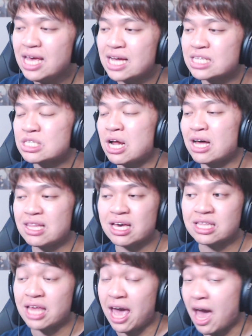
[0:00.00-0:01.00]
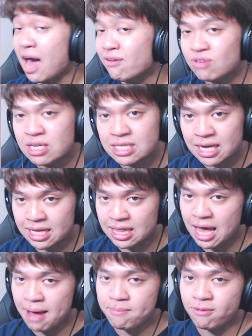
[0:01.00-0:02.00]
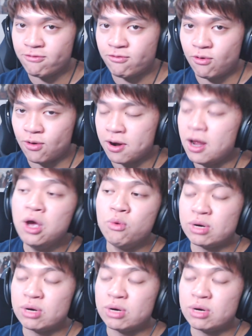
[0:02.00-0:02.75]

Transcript: It's not like they haven't done that before